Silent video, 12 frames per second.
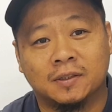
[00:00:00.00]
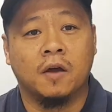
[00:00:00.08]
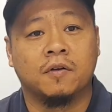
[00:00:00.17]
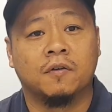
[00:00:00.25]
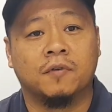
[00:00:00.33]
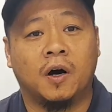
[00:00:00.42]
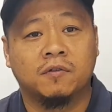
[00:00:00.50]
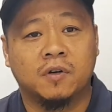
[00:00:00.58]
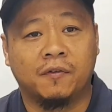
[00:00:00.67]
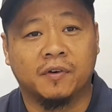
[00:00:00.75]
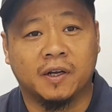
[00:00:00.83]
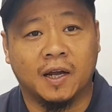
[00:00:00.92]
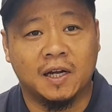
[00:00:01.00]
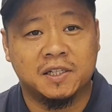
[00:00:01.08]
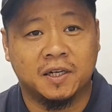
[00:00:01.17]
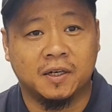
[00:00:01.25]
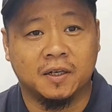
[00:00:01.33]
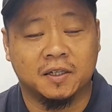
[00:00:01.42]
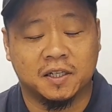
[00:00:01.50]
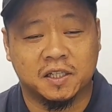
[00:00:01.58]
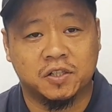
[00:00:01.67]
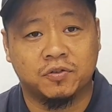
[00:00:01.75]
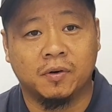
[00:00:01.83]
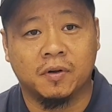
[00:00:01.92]
If your valve cover gasket is
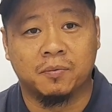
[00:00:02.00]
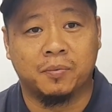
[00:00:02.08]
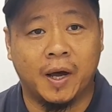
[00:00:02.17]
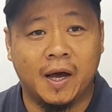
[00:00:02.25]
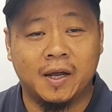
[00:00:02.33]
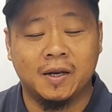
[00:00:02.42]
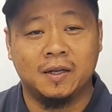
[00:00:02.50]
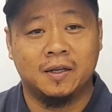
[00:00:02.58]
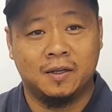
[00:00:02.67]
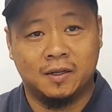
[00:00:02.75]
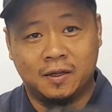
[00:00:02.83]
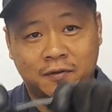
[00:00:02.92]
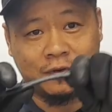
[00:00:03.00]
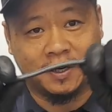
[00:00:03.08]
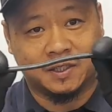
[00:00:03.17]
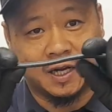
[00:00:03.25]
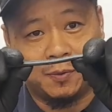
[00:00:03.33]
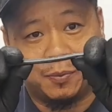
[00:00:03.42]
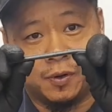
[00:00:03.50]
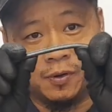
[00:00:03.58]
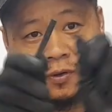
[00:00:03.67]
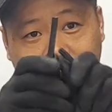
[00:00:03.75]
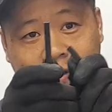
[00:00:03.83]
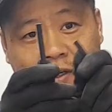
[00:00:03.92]
extremely bad, for example,
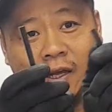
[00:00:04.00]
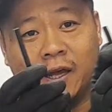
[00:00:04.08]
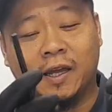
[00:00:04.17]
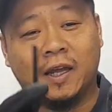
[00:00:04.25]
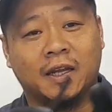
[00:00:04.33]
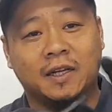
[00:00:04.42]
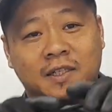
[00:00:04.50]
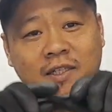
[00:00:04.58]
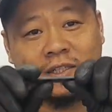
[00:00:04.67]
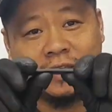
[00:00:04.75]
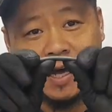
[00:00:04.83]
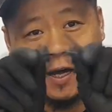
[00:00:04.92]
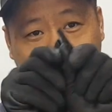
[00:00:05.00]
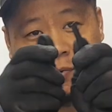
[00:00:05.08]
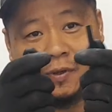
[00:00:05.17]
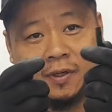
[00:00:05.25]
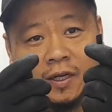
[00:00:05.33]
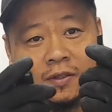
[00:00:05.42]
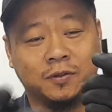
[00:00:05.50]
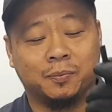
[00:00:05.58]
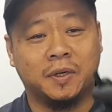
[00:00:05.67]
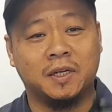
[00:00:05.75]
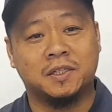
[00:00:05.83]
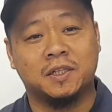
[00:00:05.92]
it can easily snap into
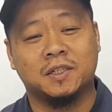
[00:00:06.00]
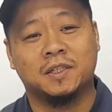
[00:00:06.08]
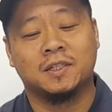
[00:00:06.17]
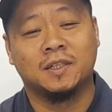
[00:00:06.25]
pieces,